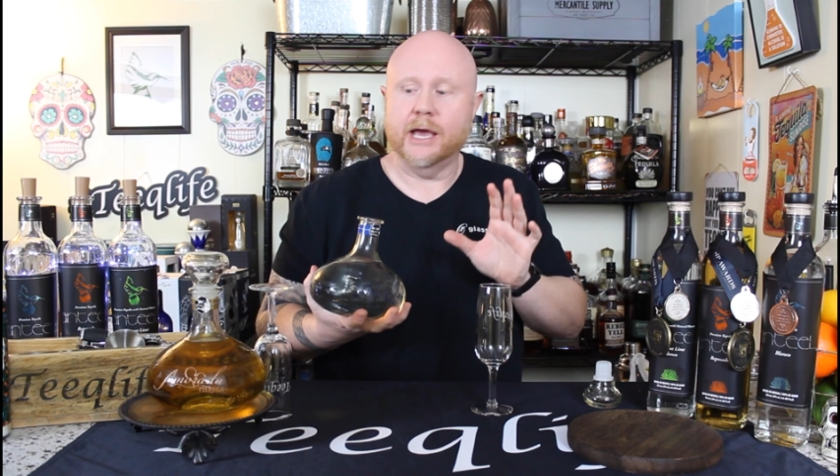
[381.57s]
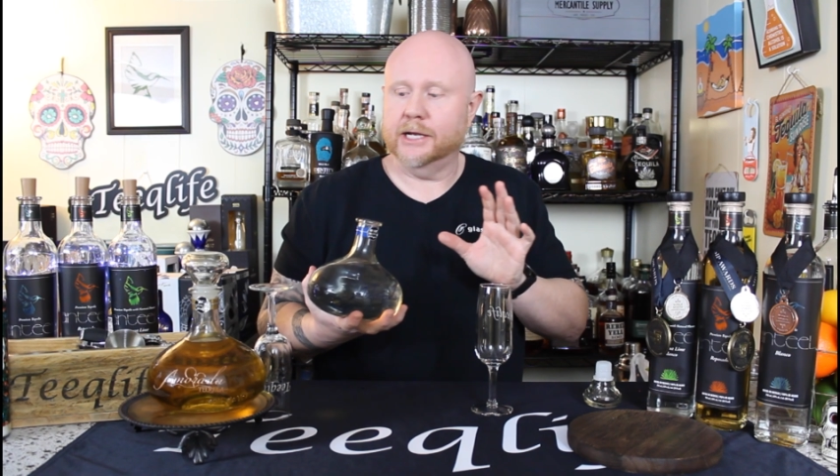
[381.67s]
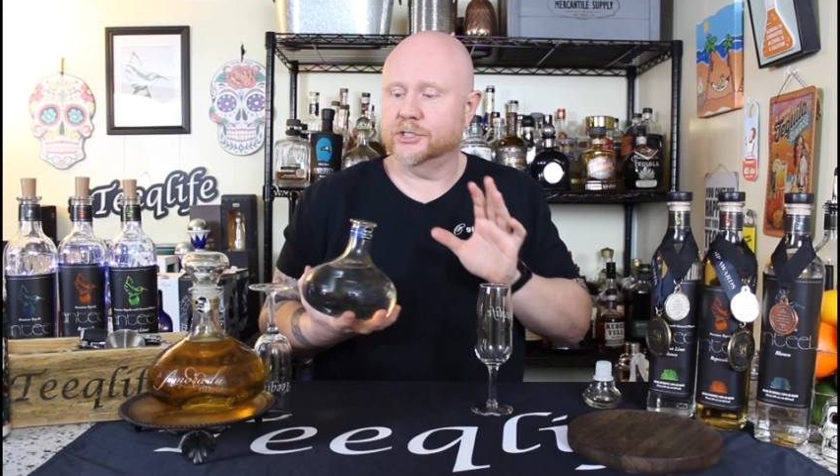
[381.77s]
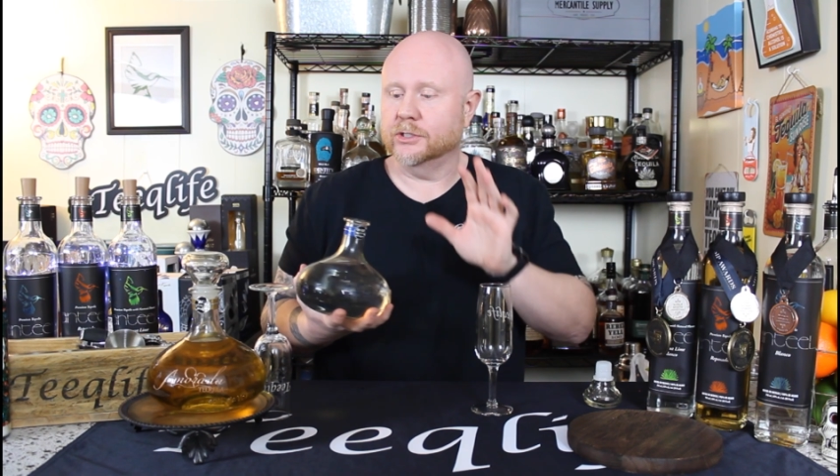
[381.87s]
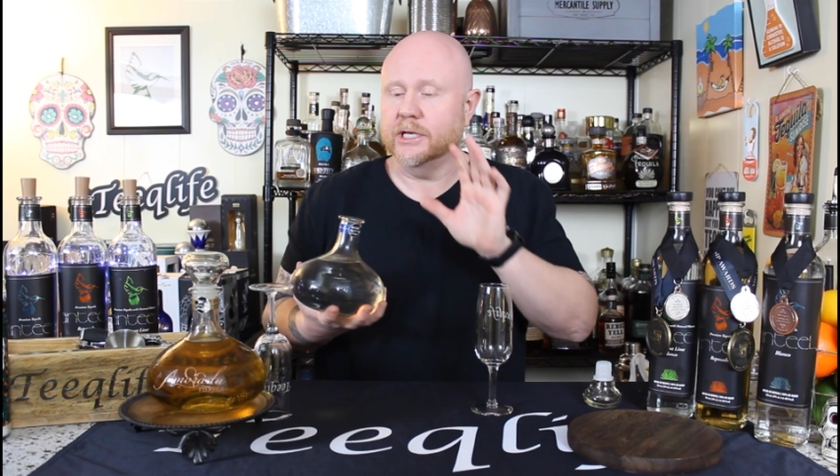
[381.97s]

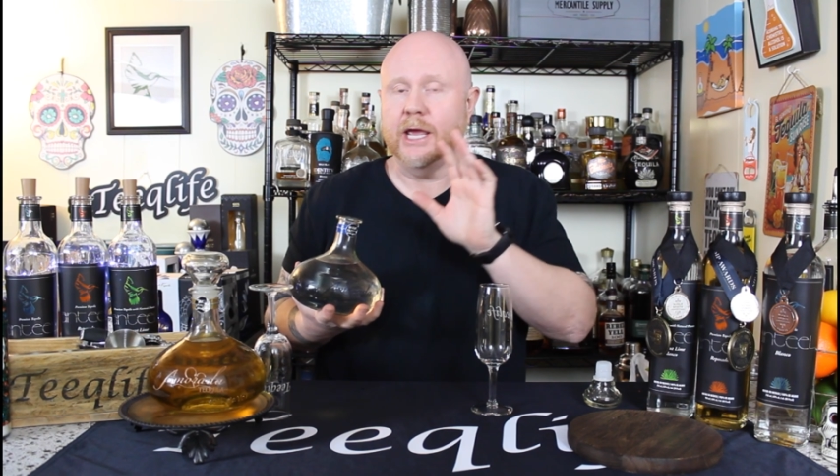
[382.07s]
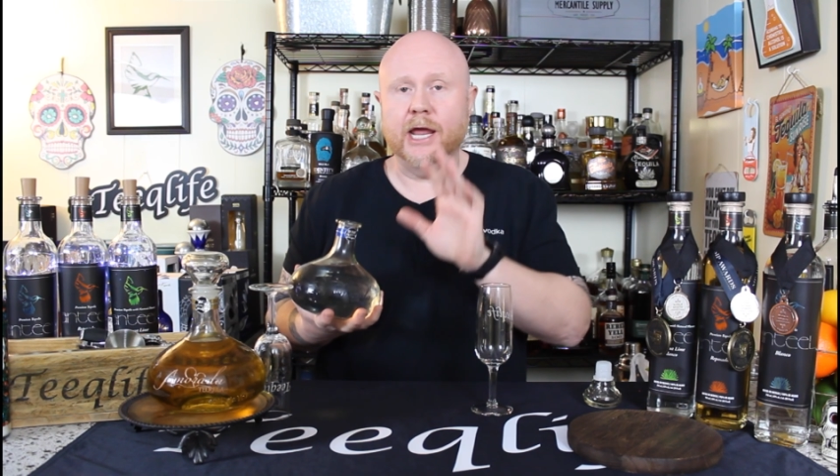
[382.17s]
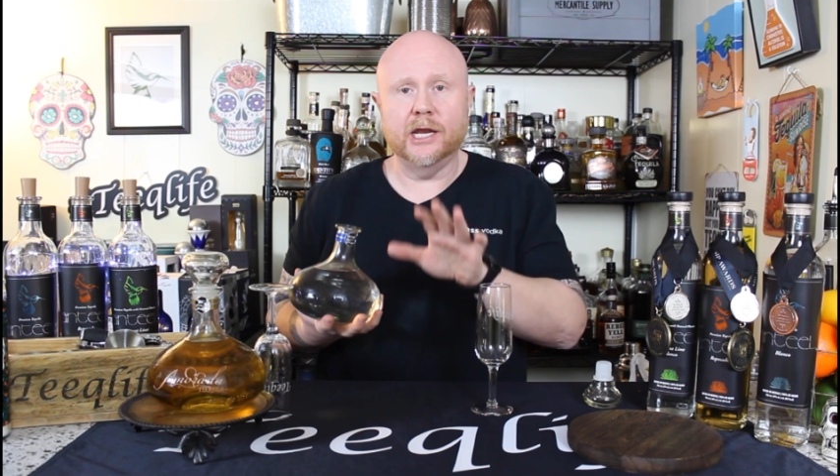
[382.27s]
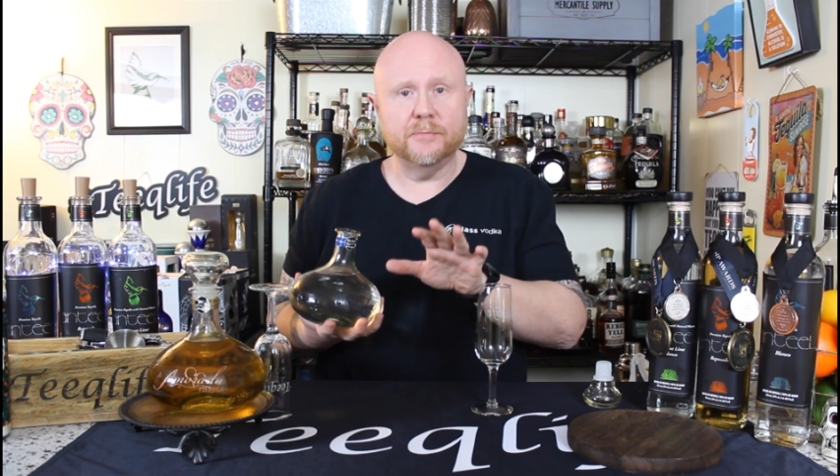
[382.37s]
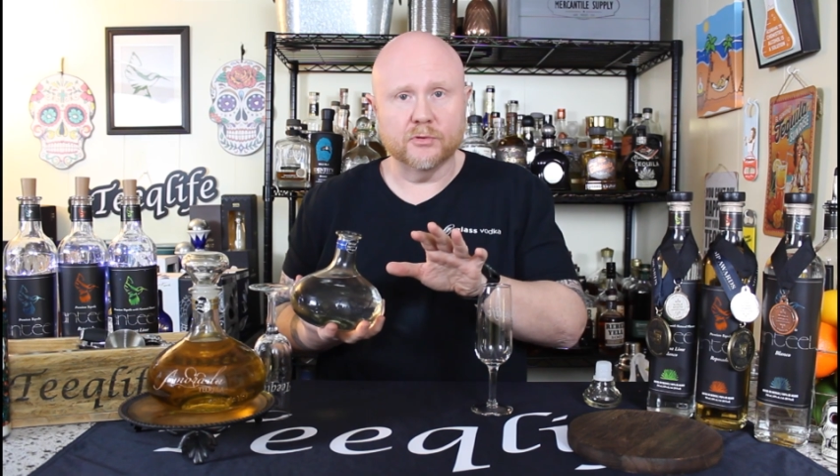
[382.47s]
actually
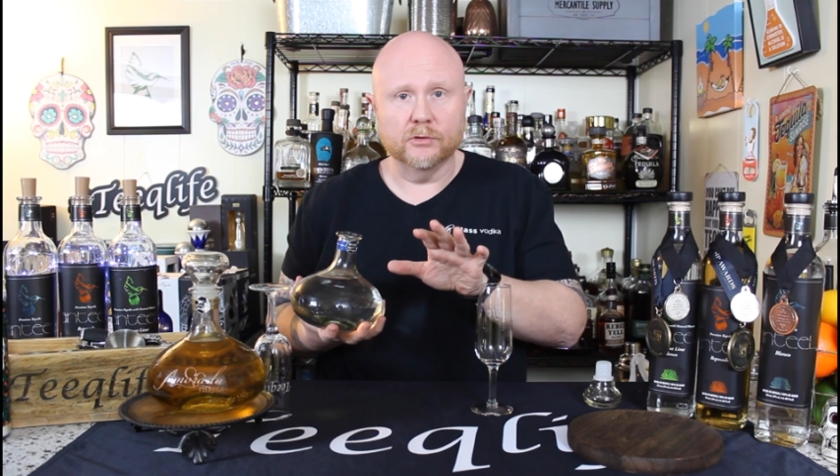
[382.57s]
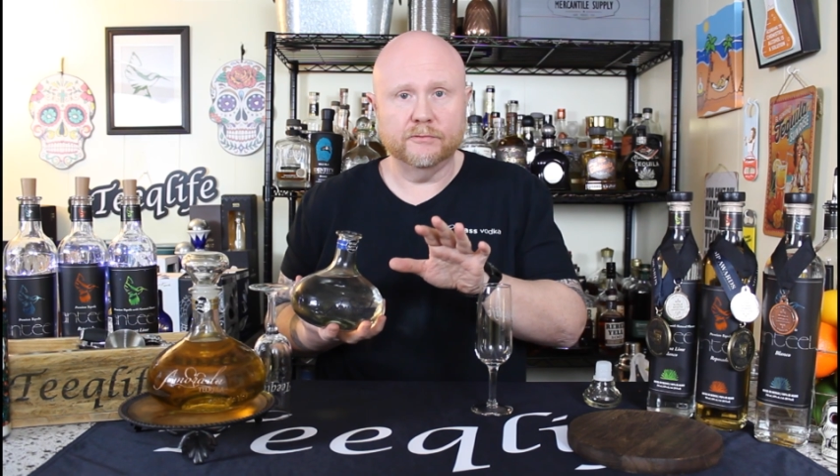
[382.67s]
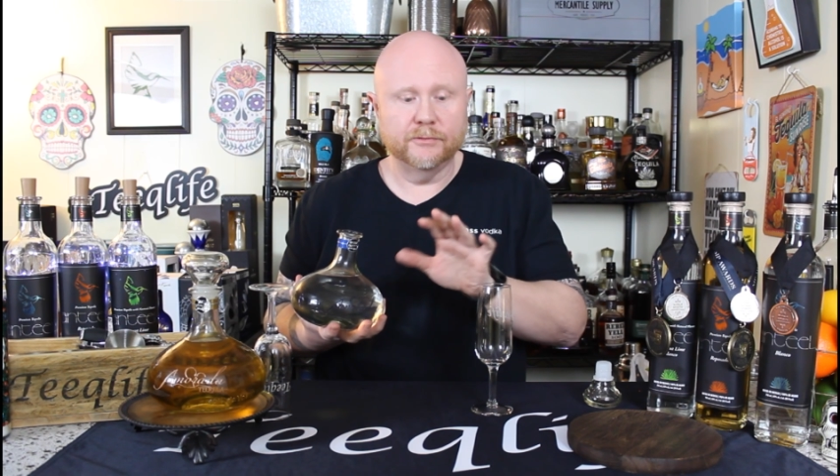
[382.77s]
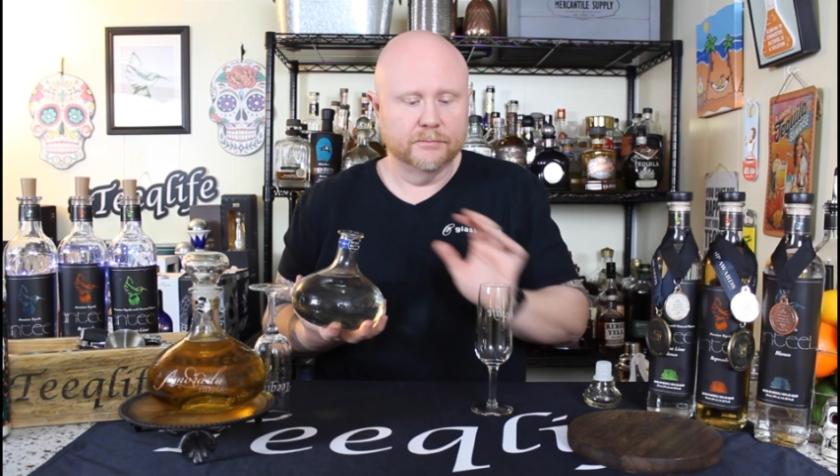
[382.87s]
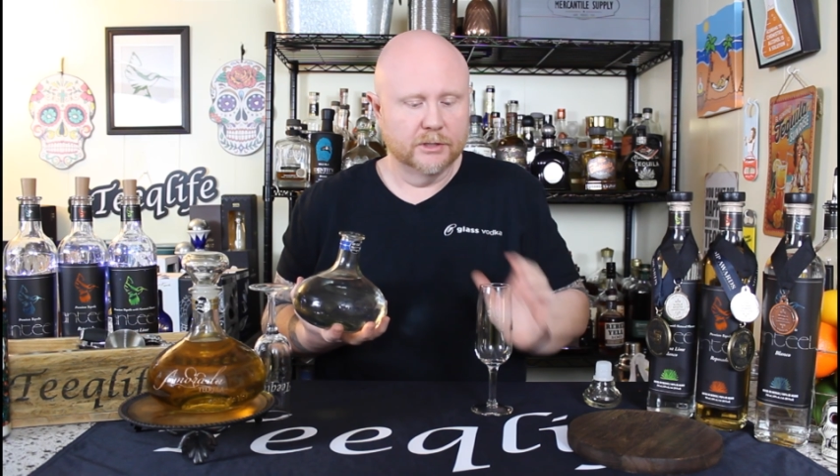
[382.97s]
80
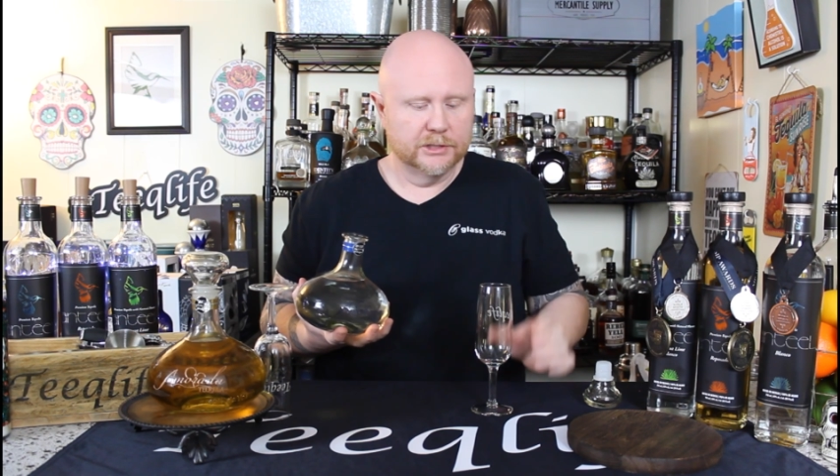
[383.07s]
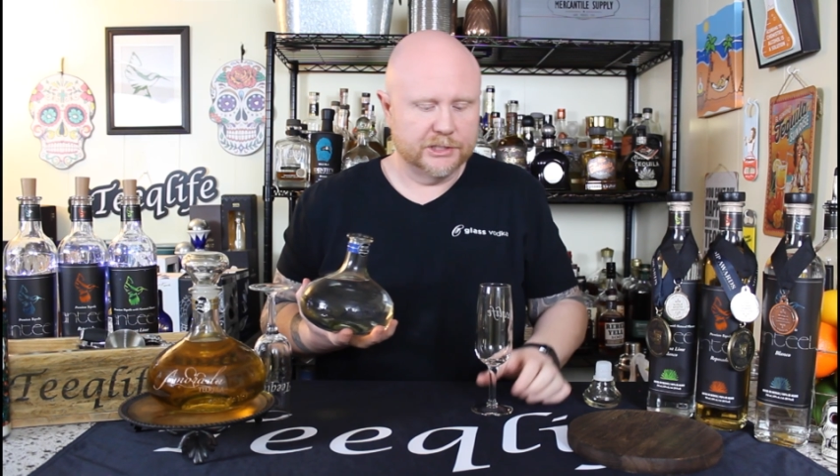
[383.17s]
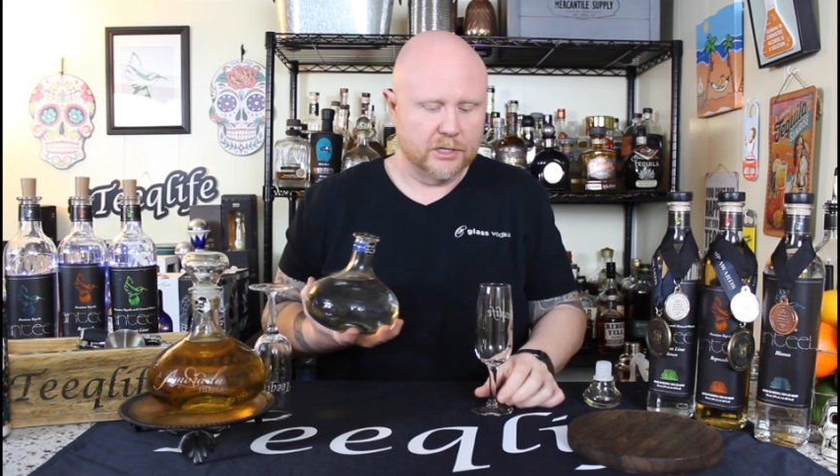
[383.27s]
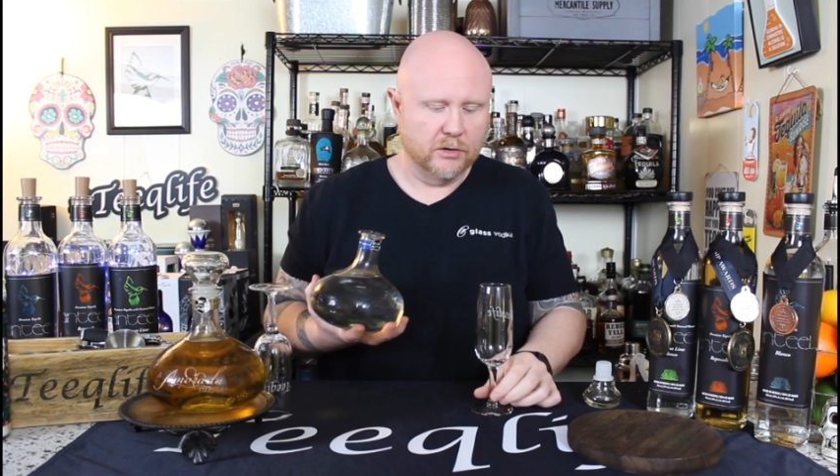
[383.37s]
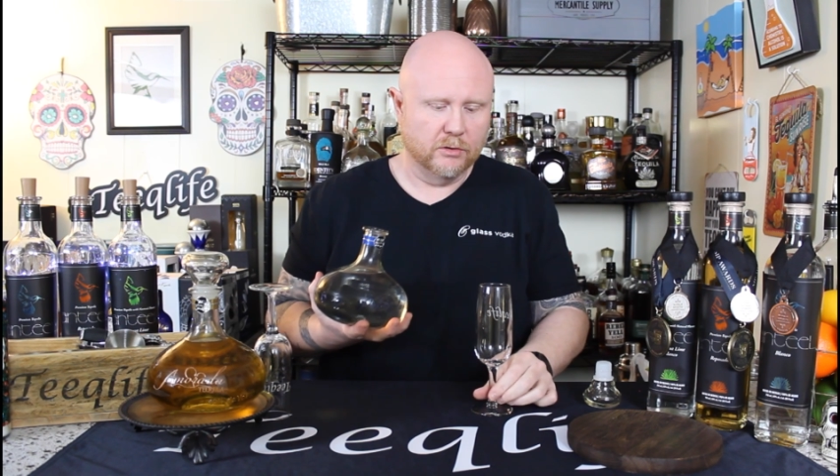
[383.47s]
proof,
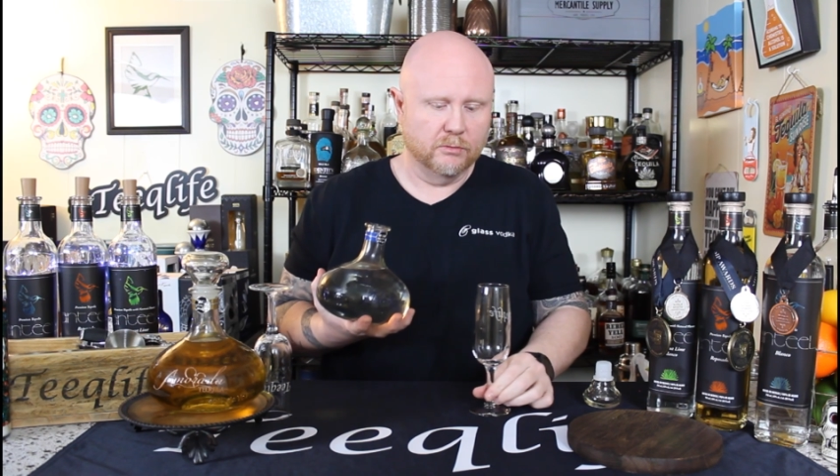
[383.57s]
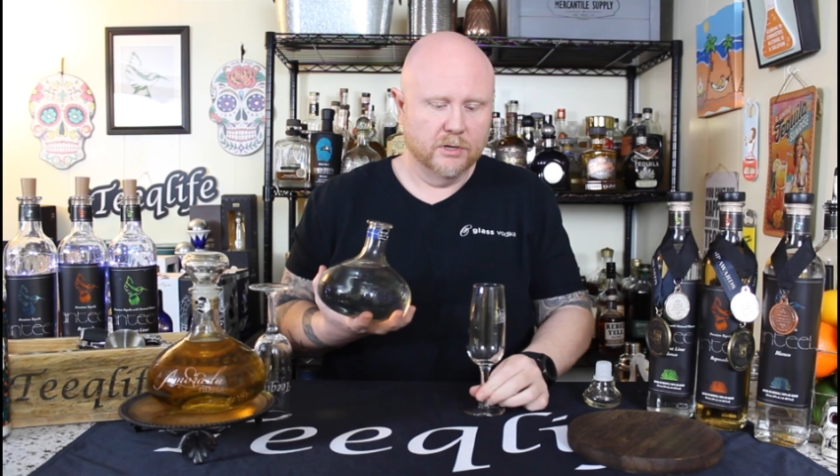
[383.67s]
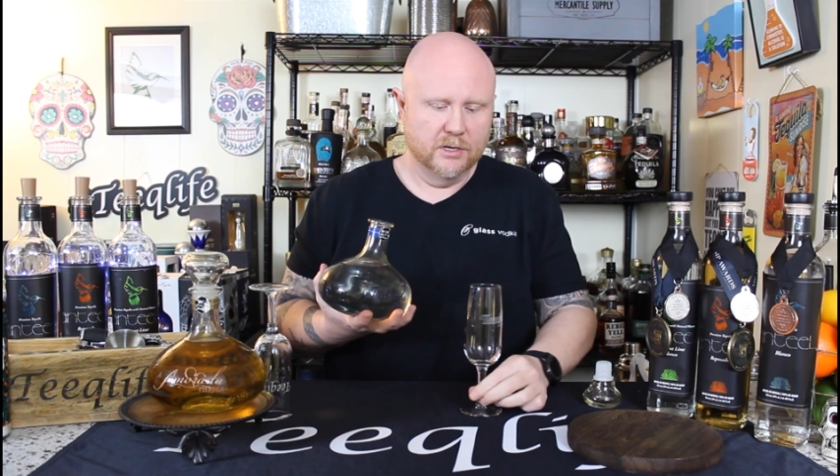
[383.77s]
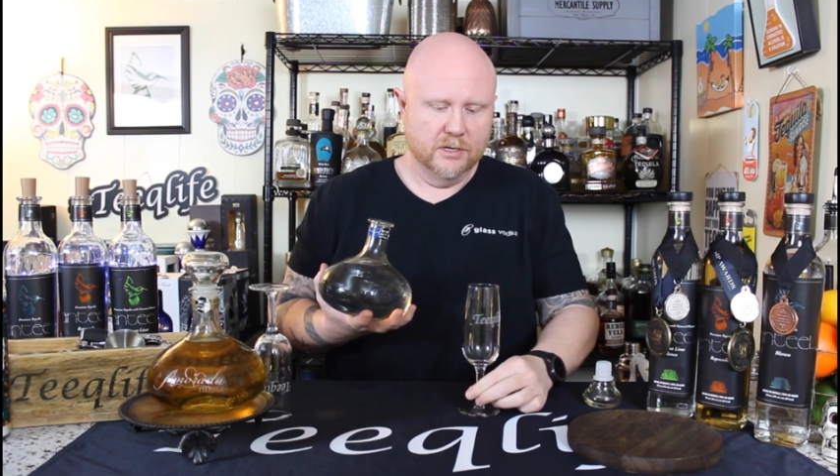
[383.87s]
so